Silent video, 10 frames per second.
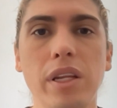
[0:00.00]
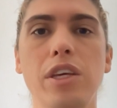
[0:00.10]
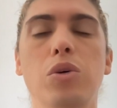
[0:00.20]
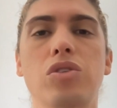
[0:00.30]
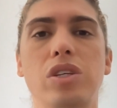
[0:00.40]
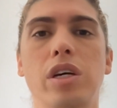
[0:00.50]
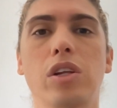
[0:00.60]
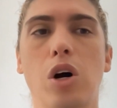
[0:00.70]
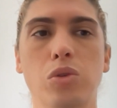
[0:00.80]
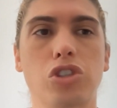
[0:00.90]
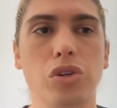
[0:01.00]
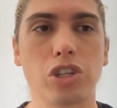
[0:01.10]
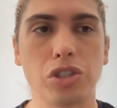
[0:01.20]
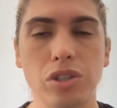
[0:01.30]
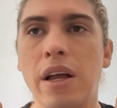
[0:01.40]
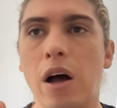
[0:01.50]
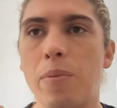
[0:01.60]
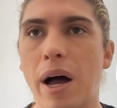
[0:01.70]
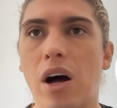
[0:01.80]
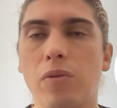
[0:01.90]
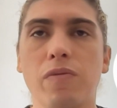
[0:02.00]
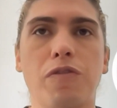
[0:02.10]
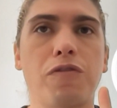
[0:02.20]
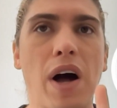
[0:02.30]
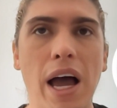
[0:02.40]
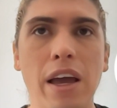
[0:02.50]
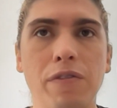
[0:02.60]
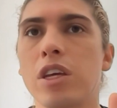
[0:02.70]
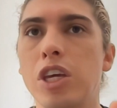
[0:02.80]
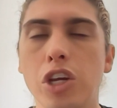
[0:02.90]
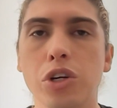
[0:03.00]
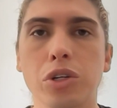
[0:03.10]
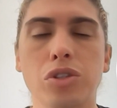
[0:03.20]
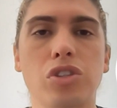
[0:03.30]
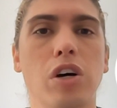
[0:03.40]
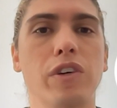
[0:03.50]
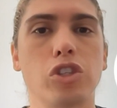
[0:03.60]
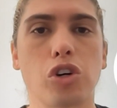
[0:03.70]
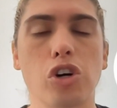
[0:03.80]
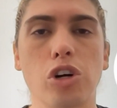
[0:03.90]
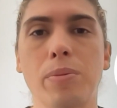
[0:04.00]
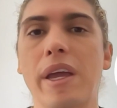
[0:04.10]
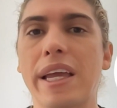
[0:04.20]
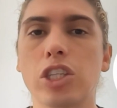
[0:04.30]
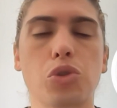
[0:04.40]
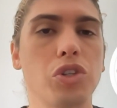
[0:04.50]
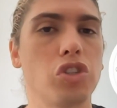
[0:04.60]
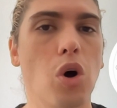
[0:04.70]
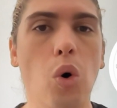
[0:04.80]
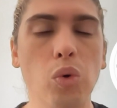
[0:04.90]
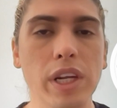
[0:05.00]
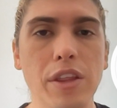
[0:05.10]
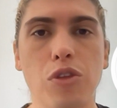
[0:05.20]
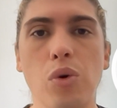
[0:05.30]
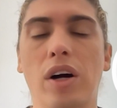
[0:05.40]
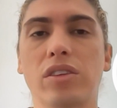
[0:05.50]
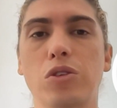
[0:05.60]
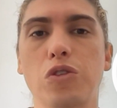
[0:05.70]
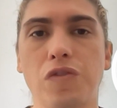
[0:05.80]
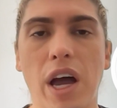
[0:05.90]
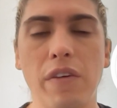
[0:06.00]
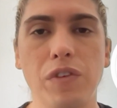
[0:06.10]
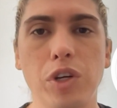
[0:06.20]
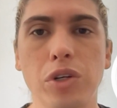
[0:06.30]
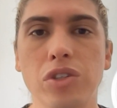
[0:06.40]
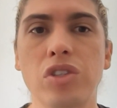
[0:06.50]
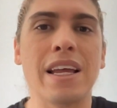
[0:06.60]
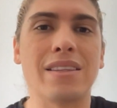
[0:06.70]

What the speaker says: you'll see a loan structured about 5 years of a term, interest only throughout those 5 years.